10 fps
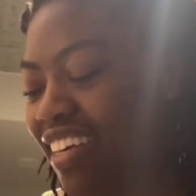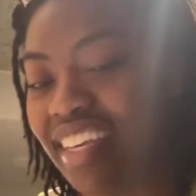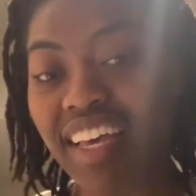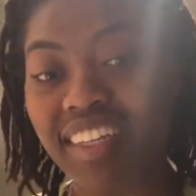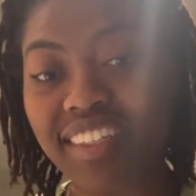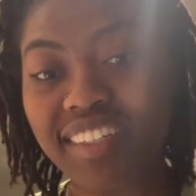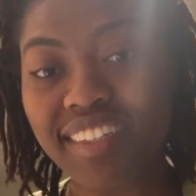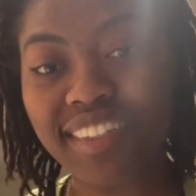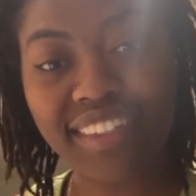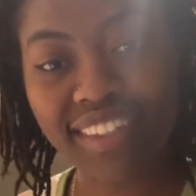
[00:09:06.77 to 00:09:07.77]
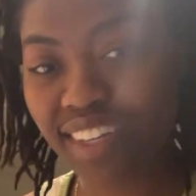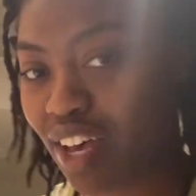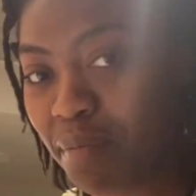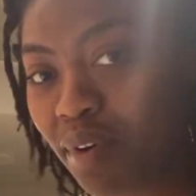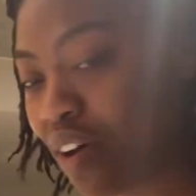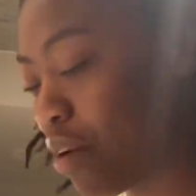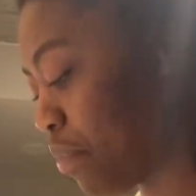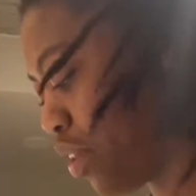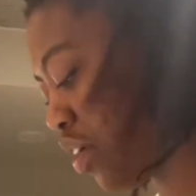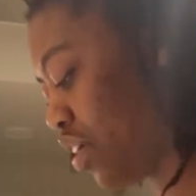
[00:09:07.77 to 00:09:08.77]
Yes, come
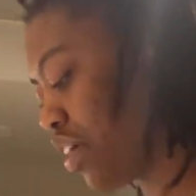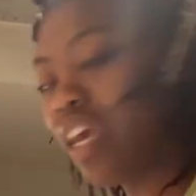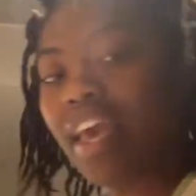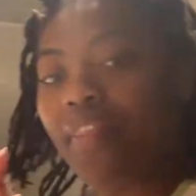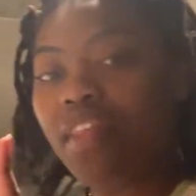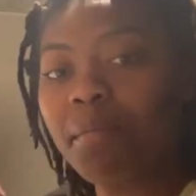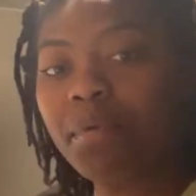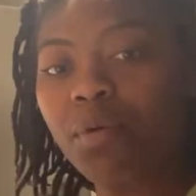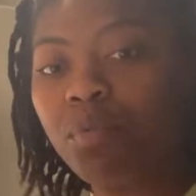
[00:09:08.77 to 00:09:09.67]
along. And then I'm gonna